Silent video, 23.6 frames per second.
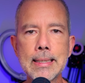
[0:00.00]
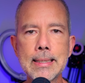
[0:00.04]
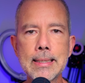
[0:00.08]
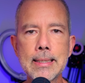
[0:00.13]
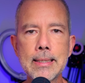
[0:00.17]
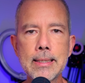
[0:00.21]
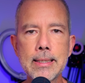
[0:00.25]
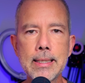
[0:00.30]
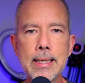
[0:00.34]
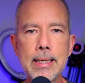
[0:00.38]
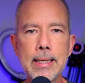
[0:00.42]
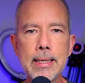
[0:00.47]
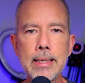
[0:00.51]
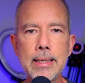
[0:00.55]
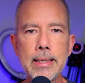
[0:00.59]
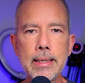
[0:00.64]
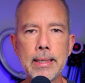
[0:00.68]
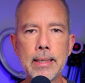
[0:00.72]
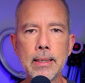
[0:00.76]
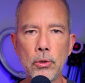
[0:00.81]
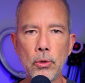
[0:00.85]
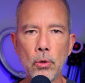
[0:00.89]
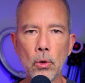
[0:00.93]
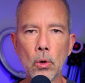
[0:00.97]

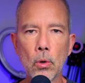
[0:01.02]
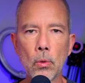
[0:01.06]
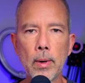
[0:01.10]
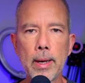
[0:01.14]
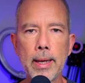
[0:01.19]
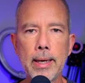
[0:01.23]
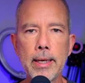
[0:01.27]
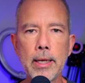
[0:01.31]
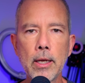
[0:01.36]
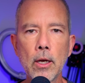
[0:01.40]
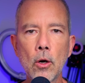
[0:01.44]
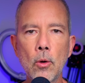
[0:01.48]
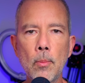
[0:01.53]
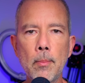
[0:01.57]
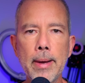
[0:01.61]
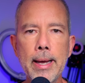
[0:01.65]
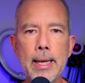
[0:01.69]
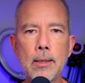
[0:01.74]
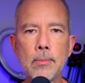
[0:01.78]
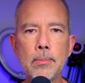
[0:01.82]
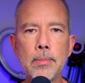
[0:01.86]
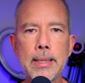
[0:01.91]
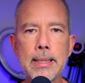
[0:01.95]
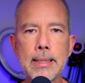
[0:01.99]
C, your radio
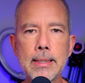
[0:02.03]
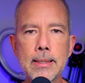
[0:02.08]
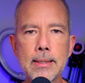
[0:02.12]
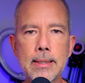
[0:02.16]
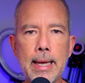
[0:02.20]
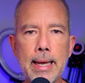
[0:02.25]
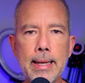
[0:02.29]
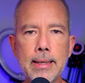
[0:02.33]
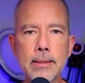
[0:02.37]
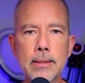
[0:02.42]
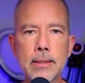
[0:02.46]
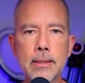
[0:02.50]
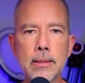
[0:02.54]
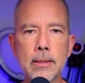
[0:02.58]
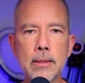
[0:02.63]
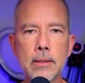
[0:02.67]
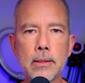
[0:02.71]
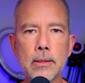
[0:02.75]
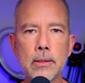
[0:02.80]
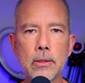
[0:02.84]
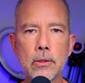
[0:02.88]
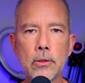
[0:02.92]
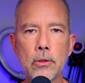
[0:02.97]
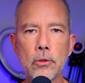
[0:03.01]
might be set
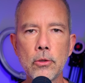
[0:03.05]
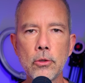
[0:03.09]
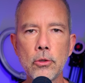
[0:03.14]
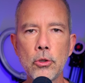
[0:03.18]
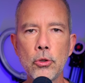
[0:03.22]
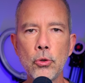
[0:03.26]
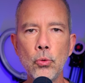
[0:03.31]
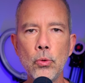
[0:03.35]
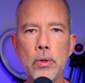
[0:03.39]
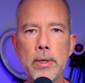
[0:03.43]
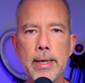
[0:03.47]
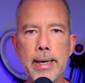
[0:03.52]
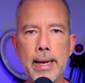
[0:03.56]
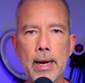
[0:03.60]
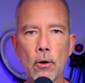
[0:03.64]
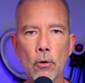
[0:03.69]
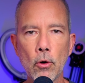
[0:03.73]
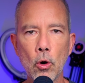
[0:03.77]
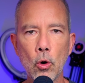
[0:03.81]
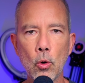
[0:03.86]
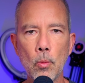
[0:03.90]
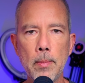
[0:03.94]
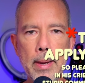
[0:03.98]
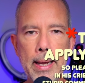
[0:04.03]
to
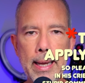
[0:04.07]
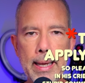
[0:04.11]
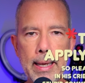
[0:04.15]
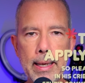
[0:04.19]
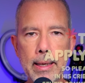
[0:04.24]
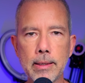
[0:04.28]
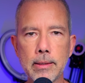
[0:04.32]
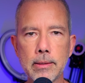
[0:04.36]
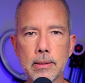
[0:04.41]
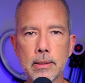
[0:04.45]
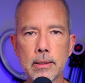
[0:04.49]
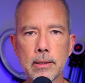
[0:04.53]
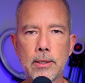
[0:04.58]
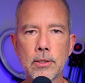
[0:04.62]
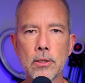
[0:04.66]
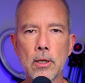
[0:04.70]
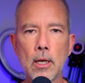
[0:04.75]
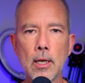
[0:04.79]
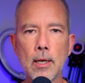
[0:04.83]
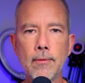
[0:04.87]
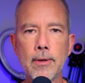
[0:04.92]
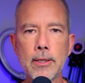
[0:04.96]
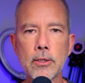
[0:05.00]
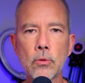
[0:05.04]
narrow band. As
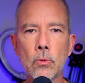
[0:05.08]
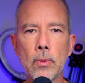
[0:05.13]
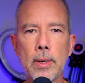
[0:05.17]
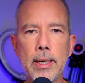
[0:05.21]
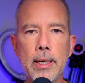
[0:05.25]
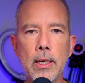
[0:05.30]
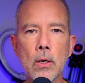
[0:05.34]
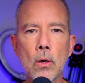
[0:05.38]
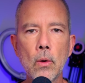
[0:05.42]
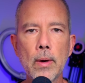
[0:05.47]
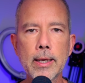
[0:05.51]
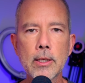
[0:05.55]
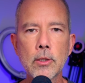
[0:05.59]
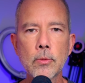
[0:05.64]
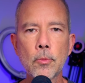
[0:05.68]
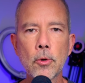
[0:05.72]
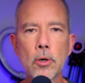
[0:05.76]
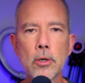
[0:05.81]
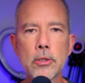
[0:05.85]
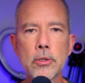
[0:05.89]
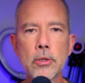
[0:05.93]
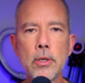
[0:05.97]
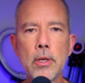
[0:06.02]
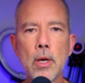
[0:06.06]
all of us radio
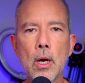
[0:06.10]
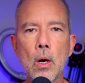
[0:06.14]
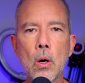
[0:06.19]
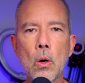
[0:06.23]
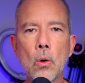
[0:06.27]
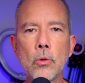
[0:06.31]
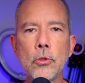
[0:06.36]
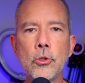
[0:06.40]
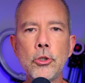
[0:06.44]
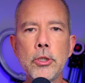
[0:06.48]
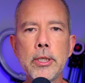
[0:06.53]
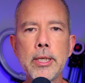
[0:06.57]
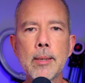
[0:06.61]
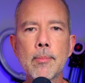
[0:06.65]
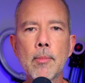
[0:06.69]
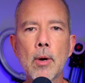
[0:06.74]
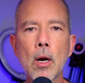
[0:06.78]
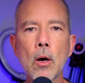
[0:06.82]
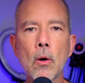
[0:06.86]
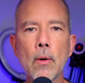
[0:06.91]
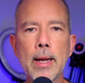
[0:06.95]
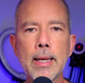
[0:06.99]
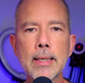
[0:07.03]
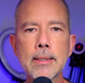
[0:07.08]
experts know,
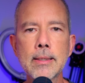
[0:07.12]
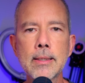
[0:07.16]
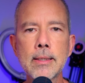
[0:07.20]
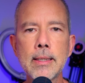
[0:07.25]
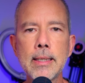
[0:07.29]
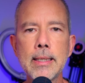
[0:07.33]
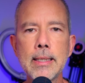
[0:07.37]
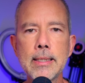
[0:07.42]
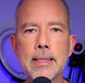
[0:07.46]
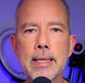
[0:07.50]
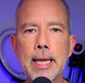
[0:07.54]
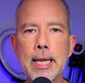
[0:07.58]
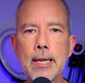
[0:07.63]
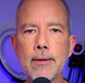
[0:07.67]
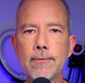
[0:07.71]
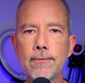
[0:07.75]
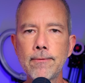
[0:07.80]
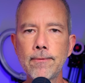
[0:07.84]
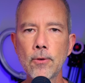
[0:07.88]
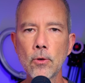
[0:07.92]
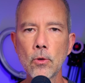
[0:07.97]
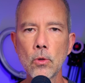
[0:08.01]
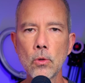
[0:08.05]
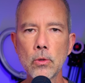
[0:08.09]
GMRS is a
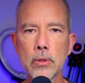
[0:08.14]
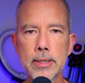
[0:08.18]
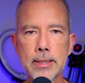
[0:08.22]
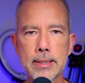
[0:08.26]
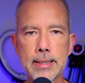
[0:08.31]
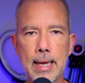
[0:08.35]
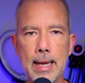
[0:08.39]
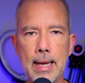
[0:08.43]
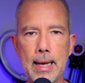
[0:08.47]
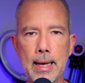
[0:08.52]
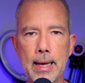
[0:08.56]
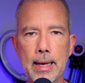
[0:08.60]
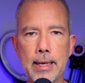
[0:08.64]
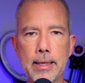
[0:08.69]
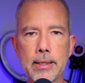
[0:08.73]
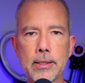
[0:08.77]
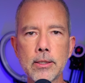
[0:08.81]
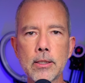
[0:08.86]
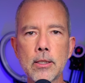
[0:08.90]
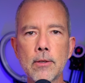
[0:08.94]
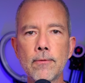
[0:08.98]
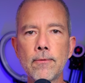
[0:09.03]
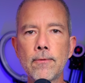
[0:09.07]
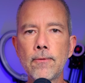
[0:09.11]

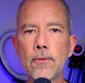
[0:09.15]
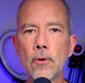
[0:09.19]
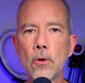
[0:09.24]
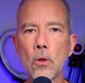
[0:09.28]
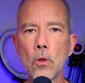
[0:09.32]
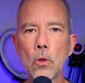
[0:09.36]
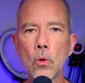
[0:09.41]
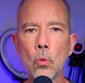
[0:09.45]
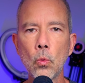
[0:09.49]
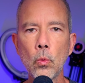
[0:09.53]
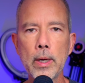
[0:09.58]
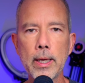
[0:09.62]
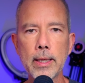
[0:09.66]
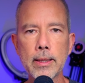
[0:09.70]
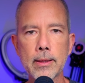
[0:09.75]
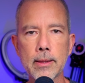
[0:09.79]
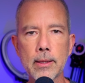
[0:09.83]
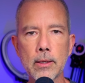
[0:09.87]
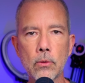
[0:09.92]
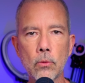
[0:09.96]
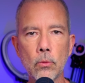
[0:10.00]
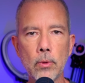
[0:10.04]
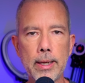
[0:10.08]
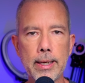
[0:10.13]
full-sized,
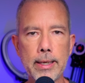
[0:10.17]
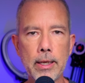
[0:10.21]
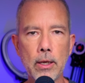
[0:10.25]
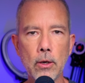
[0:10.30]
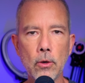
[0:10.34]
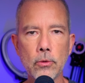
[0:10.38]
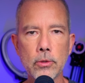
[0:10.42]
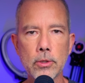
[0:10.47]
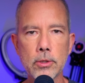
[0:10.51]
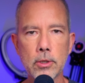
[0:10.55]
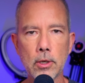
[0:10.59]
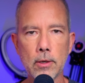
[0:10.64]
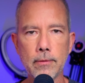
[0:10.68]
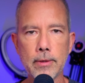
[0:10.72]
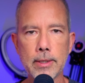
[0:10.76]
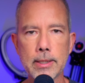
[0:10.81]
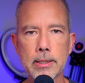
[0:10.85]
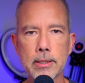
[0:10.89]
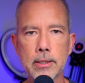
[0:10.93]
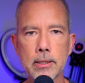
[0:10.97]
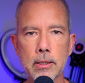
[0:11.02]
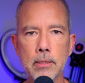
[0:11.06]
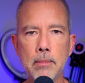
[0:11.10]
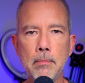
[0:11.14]
full-width radio
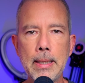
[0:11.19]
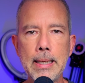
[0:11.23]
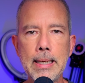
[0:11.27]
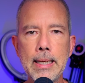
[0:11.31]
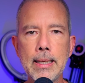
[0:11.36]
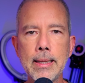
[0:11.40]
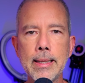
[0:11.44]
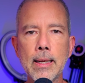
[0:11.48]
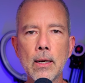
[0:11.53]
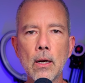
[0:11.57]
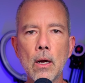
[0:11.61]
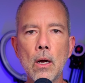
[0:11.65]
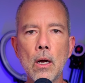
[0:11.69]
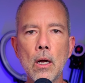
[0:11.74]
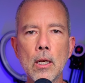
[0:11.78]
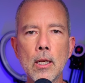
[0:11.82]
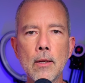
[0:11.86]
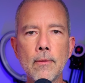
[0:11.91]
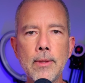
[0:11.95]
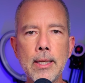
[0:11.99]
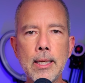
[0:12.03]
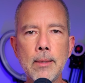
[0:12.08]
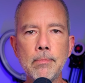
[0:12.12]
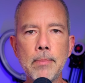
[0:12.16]
service, meaning that all
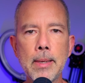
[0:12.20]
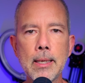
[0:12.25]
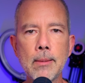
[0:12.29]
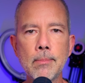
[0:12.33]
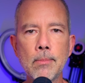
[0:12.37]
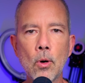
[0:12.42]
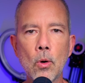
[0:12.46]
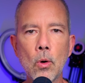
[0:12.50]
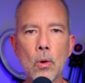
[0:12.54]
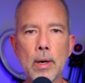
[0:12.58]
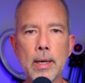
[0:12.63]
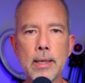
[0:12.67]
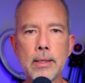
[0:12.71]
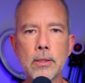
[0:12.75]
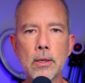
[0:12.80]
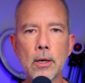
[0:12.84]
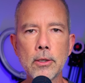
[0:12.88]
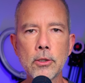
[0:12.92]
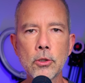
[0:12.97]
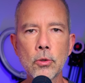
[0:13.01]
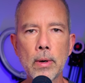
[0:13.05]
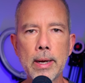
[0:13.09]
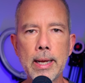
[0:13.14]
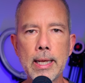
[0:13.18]
of the big boys
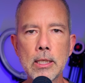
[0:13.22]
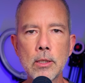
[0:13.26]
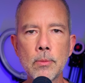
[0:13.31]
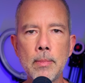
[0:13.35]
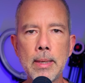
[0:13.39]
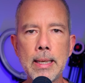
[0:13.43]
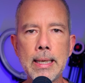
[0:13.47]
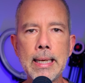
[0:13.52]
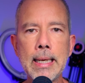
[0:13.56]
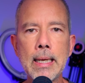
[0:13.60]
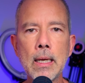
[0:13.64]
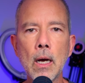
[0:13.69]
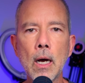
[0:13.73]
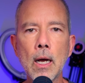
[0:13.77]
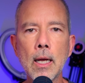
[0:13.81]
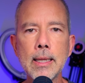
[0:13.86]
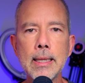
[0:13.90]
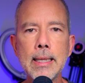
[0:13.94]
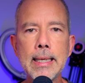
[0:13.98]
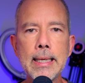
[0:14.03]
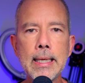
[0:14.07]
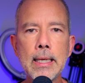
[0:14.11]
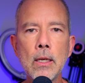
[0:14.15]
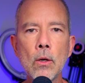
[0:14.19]
are transmitting on
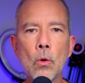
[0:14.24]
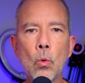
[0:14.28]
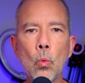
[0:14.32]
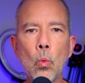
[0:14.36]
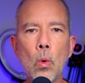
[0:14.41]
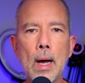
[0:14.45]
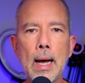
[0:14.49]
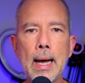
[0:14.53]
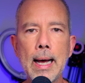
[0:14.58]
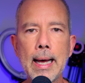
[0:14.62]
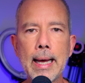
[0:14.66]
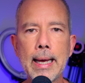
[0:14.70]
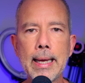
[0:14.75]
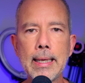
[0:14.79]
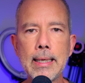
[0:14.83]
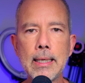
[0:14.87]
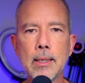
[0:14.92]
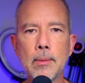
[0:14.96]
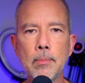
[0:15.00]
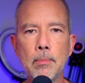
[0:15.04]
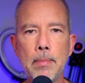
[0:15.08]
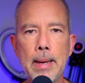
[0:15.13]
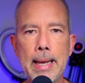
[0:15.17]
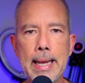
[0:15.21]
the
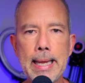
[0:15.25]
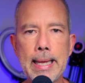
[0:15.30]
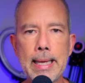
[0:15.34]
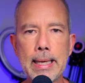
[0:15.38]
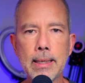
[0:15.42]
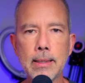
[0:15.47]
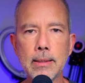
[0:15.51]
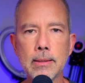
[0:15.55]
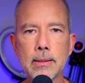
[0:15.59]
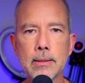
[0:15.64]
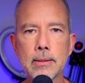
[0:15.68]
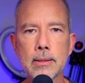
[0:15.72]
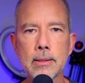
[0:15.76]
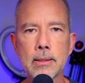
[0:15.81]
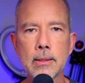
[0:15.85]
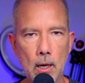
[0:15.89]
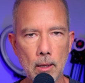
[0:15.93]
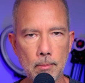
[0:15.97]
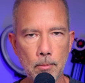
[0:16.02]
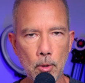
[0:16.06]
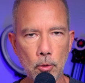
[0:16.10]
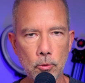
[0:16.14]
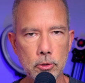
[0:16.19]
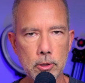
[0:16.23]
wide bands
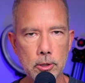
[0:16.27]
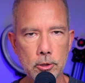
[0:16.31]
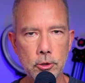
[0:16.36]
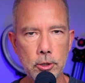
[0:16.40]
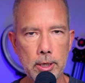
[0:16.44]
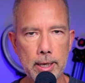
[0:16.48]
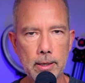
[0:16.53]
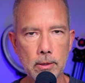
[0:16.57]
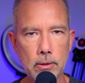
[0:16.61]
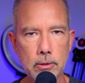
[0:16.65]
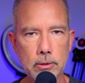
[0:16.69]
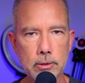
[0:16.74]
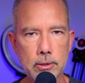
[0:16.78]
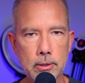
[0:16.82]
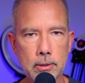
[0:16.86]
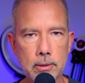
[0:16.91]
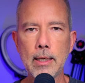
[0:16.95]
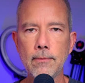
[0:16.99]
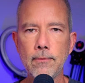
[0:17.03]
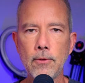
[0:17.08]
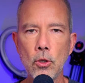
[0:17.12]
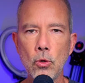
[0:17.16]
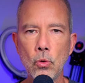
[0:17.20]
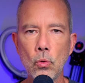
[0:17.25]
on most channels. And
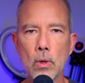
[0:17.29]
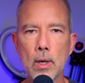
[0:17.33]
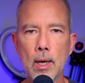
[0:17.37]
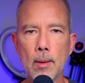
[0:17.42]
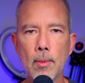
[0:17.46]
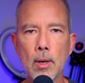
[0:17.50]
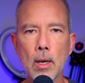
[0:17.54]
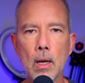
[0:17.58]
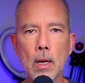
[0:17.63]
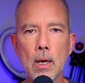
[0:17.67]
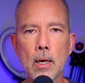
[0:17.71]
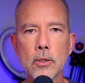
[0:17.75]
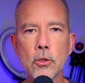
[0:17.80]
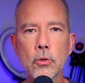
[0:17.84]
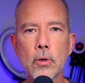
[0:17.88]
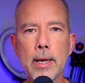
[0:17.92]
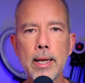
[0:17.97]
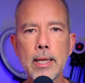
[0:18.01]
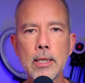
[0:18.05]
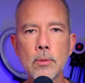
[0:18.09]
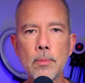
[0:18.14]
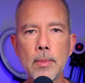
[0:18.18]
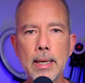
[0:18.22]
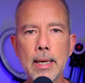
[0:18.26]
if you come along
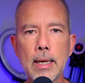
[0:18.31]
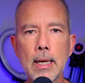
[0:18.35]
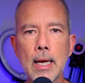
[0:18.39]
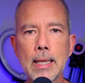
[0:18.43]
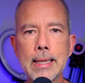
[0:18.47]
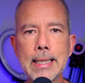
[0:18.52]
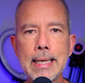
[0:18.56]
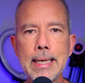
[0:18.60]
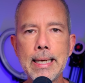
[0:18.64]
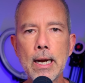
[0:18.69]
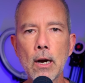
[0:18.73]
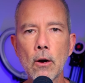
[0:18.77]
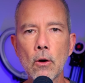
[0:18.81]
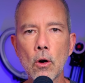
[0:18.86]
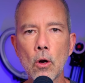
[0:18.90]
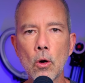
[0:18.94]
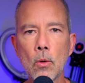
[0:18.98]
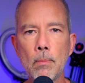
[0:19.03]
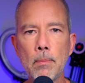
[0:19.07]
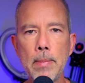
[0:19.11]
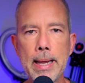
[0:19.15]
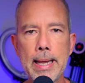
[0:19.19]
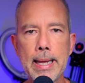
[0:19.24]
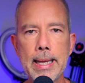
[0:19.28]
transmitting on the narrow
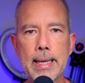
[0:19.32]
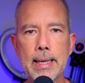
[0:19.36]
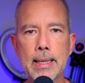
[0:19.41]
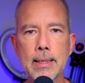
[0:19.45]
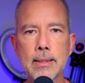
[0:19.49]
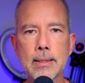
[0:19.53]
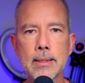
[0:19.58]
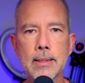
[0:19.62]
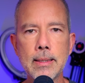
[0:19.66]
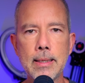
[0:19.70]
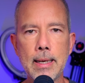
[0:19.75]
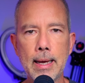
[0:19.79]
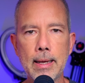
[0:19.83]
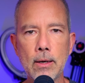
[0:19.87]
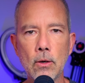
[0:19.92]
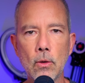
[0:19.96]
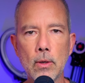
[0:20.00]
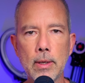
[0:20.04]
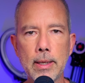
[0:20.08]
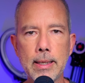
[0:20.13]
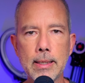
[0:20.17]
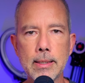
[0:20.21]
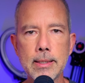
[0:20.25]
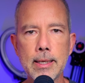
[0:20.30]
bands, not
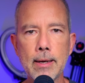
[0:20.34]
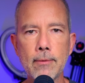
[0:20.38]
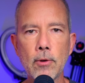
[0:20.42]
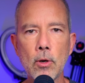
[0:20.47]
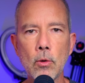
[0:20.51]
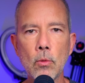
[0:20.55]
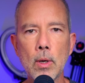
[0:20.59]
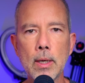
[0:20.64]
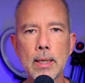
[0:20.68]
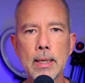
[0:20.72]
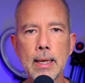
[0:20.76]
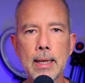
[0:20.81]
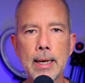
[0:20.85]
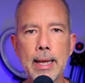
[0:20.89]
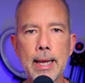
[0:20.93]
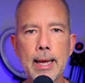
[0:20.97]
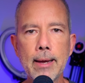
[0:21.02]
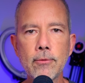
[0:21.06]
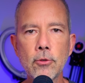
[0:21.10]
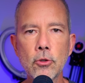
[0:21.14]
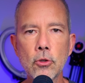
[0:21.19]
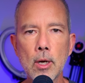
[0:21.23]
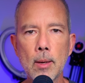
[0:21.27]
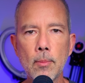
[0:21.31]
only is everyone going to
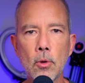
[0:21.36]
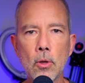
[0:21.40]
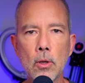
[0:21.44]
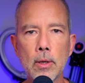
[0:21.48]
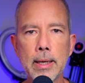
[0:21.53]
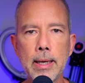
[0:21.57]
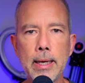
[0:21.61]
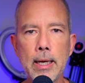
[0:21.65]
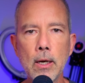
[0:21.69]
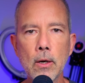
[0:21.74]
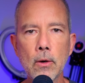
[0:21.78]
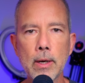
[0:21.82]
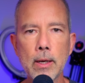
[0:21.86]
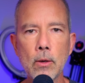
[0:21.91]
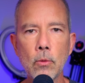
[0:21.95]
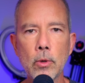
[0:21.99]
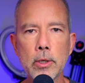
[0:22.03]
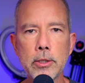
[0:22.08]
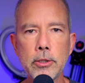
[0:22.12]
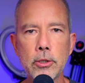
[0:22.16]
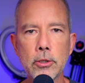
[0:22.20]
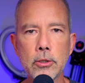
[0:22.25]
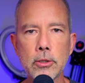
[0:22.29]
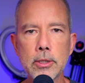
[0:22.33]
have trouble hearing
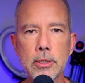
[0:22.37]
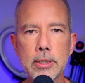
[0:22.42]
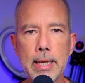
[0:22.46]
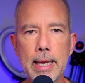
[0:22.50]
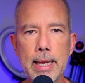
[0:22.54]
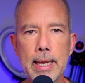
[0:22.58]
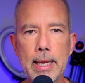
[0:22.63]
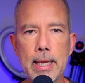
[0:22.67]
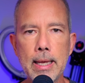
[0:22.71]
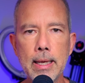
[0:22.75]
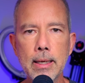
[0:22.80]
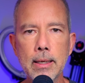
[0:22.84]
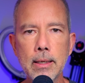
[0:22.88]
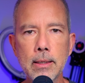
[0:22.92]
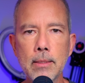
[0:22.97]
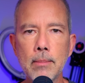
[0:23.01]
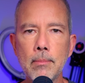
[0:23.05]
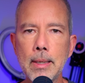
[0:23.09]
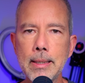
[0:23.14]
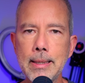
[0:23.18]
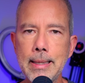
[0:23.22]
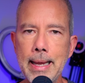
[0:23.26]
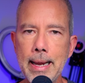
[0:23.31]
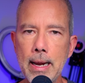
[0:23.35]
what you're saying,
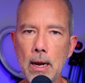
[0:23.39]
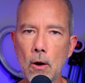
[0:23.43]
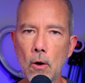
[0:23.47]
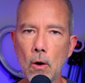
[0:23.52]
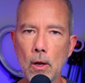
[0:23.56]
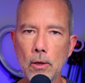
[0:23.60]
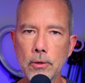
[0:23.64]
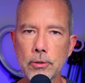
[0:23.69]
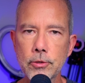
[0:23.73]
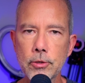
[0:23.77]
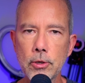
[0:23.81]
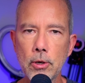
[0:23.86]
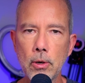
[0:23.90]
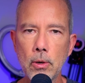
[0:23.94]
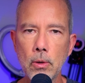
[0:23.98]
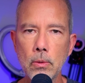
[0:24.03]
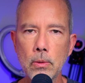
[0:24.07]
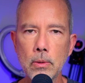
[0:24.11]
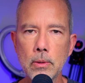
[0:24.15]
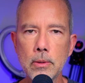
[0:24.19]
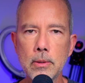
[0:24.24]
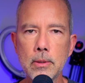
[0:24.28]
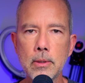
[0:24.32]
but they are also